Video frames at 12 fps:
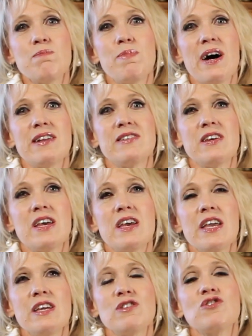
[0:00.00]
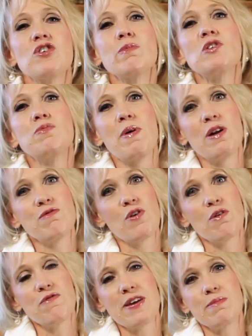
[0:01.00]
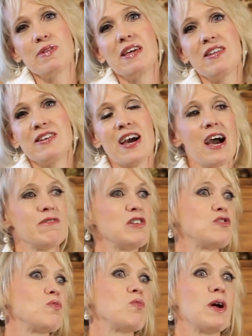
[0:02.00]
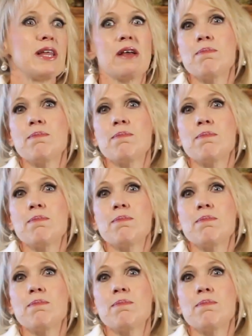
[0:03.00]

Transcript: but it is so much better for our family than to have us running